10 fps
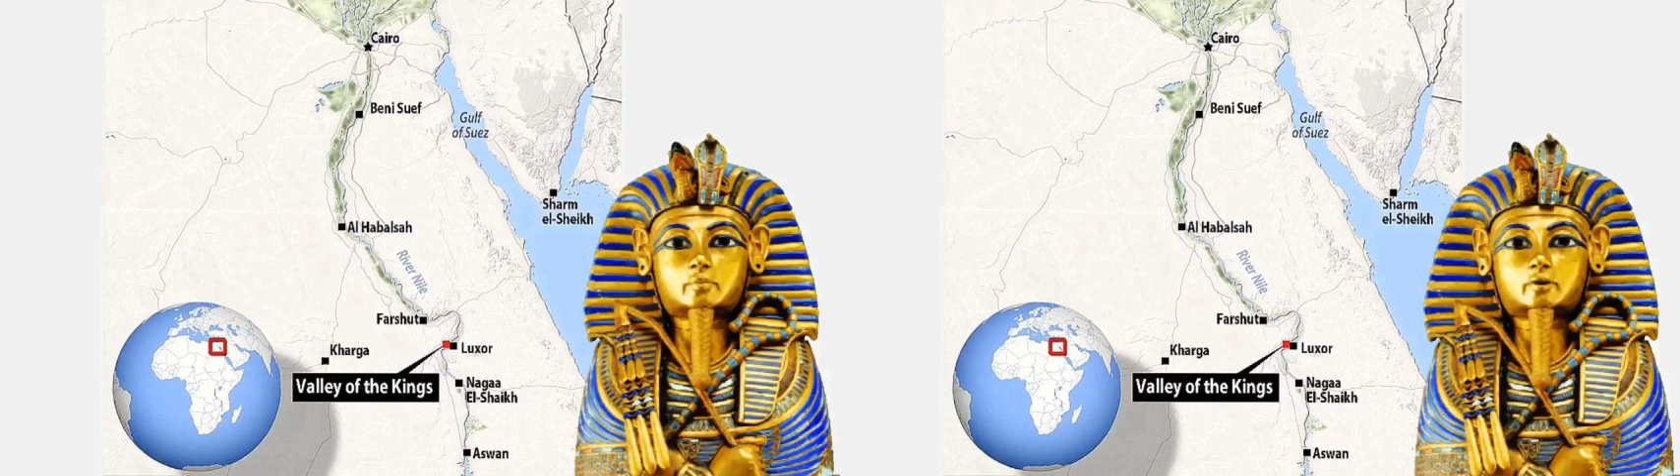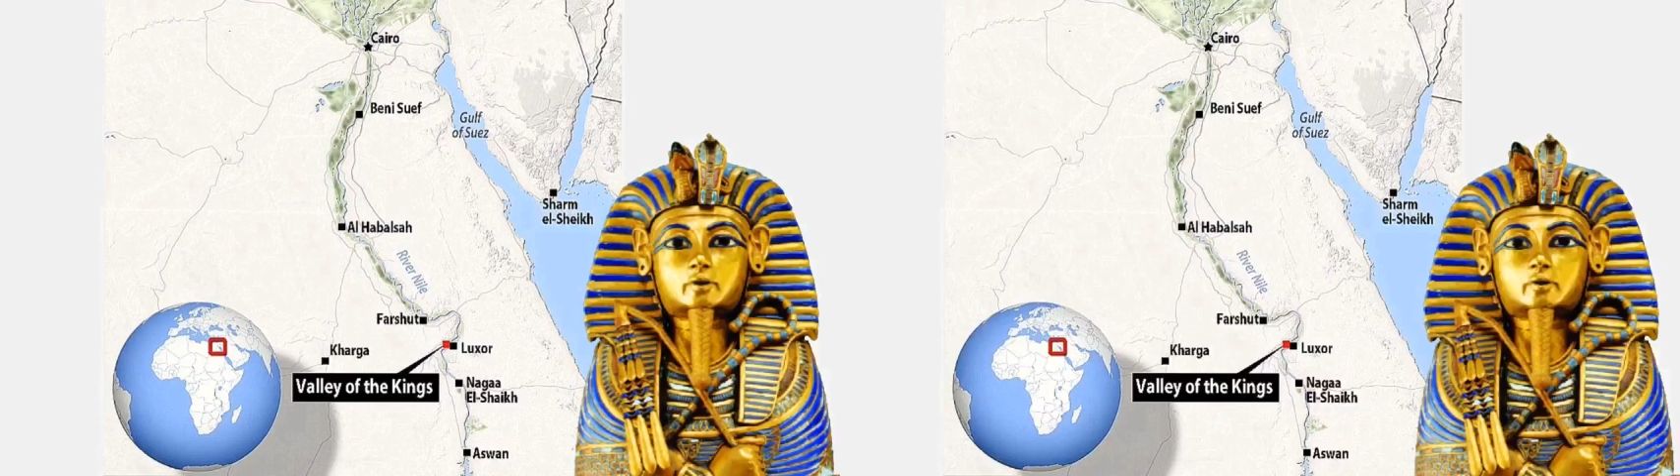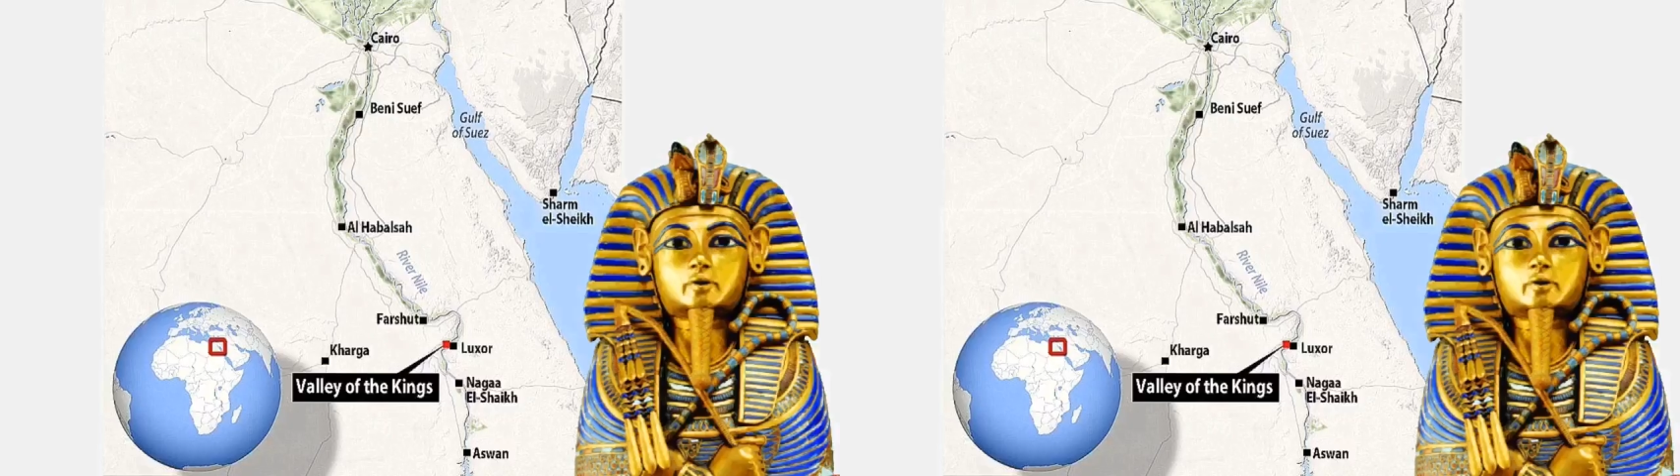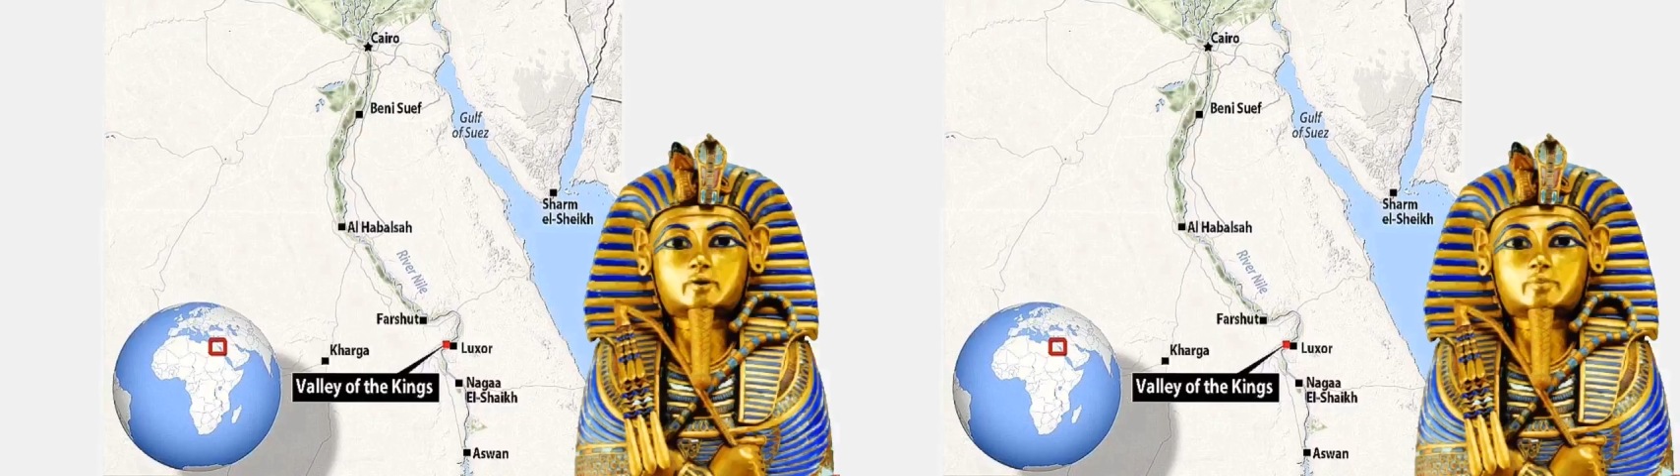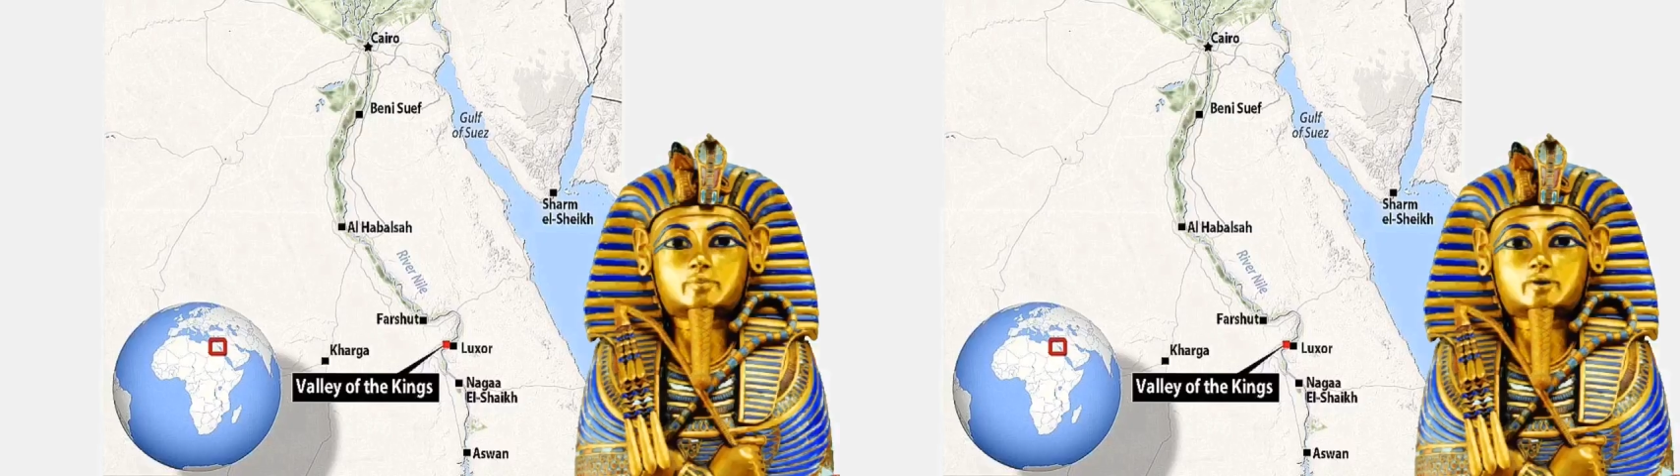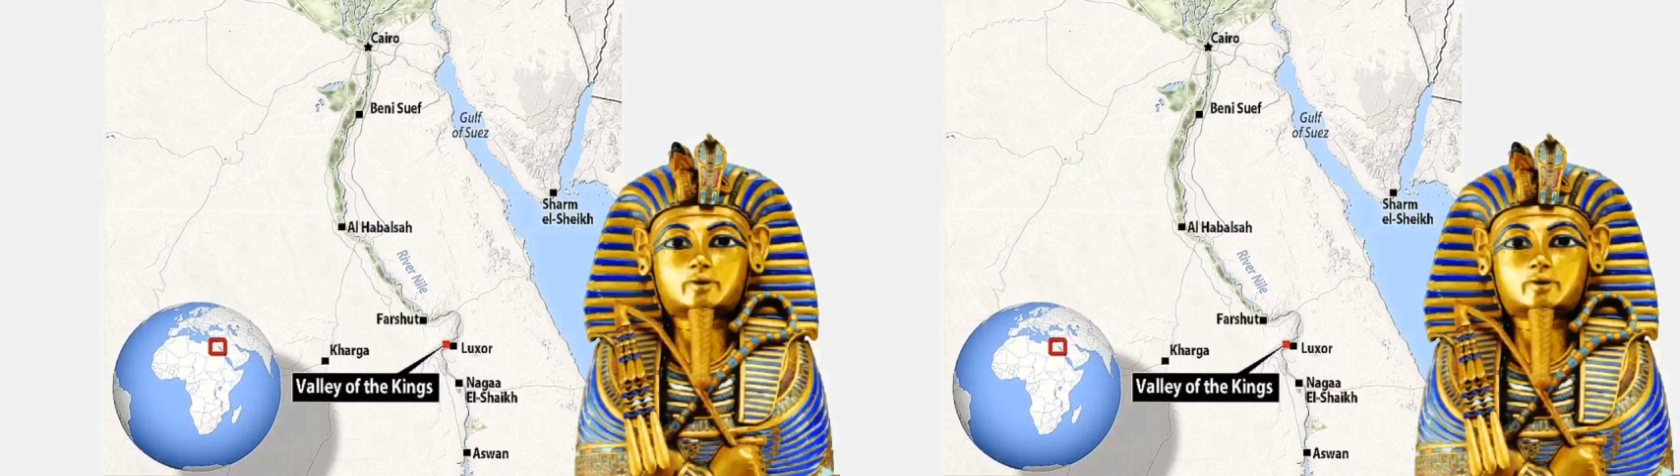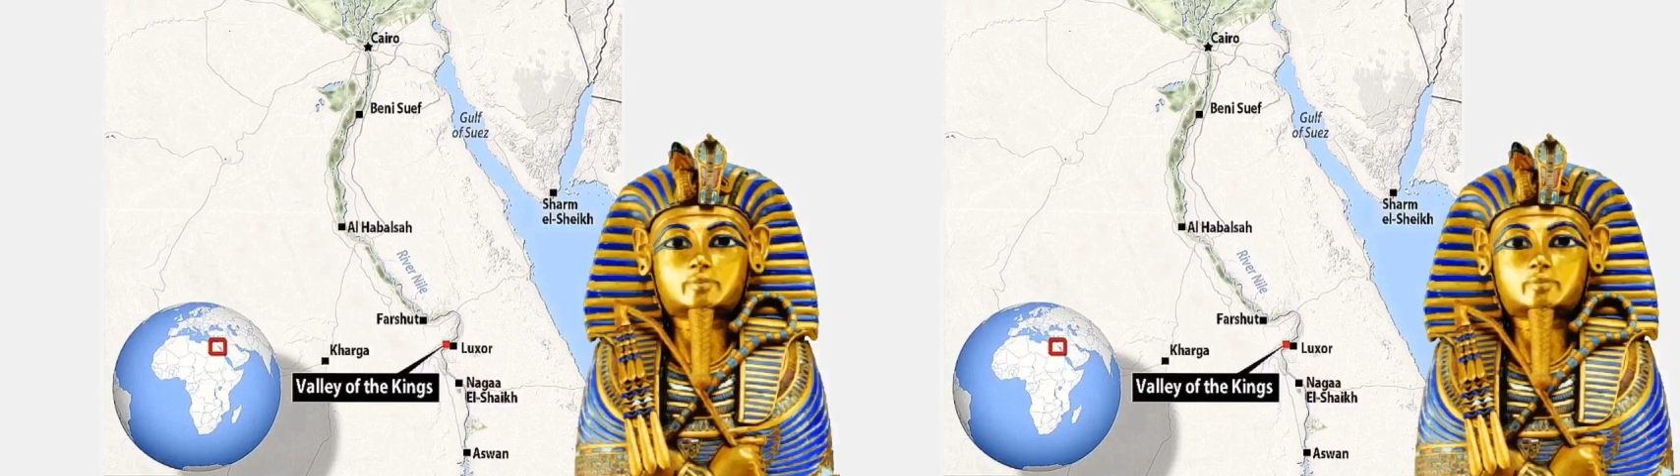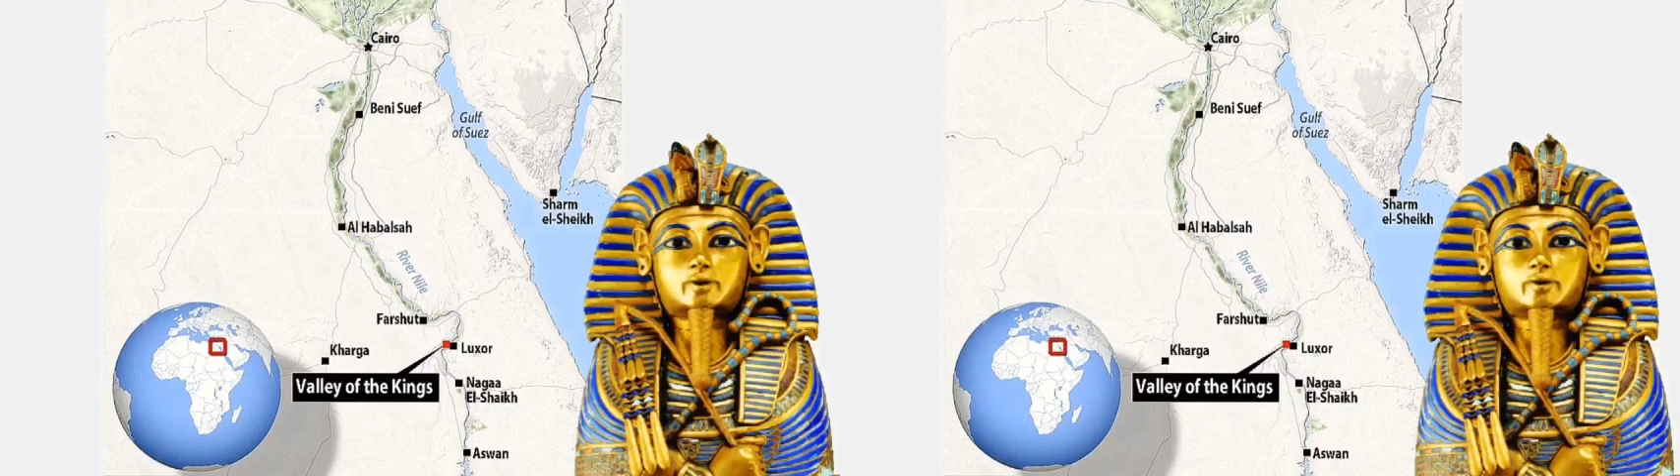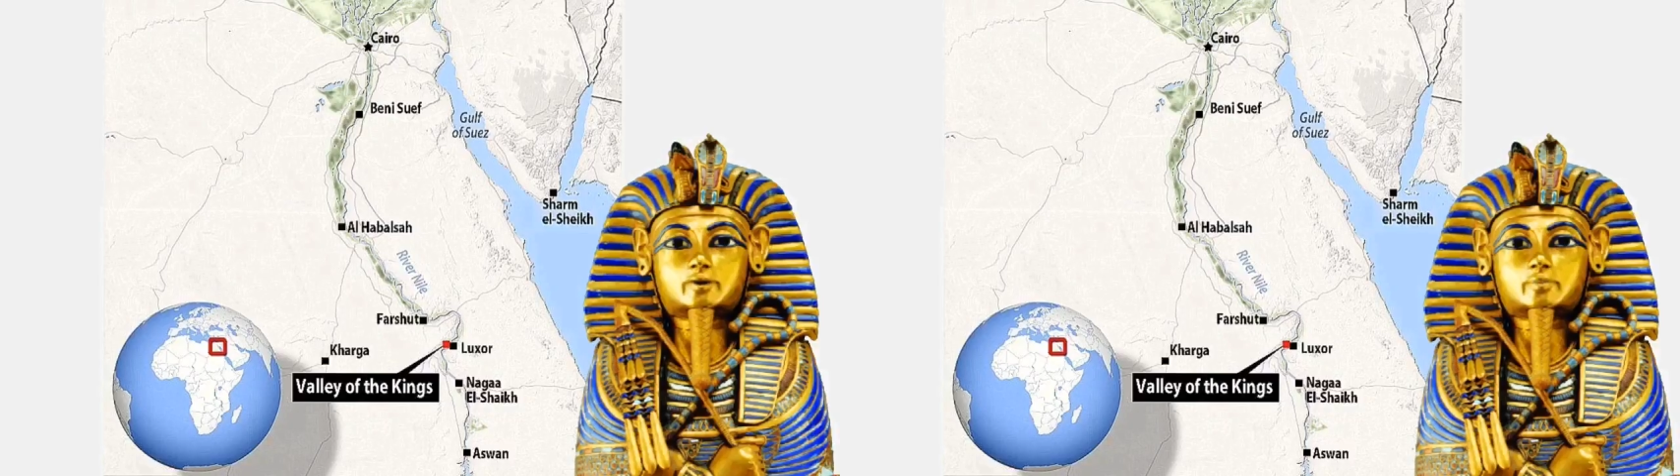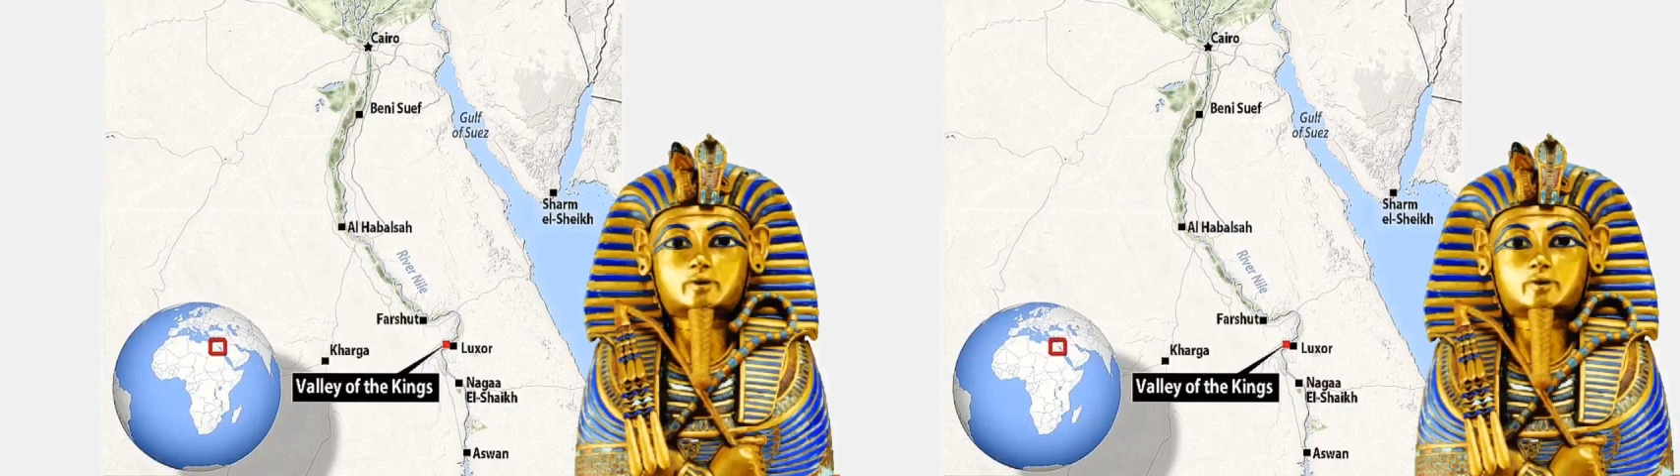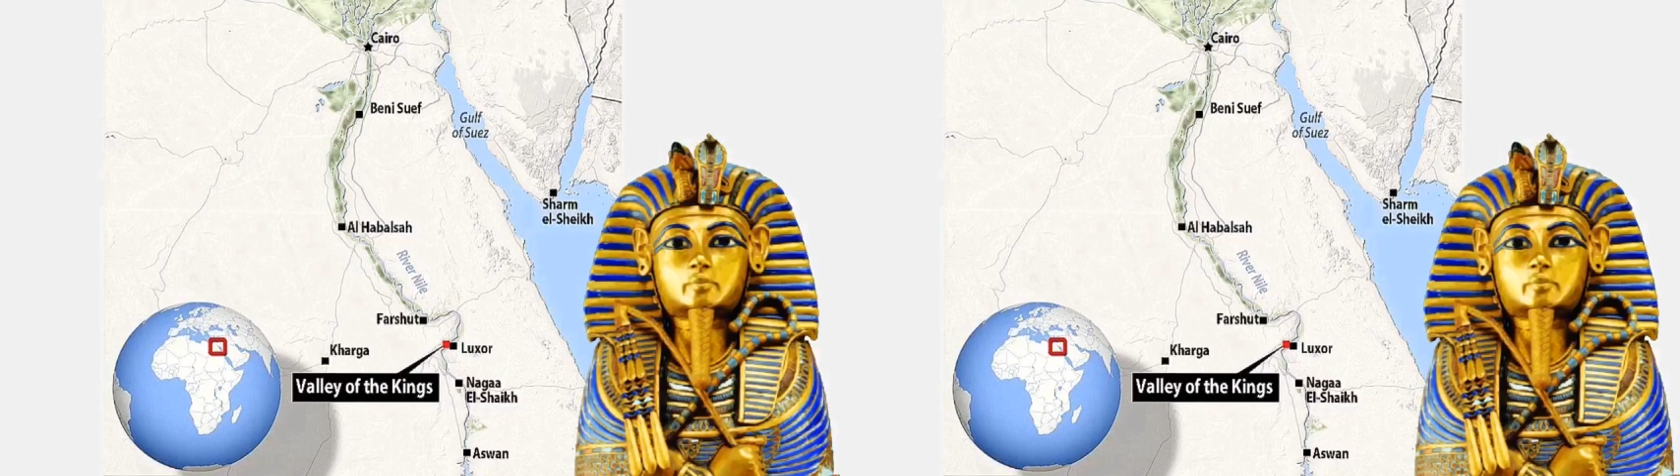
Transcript: in a place called the Valley of the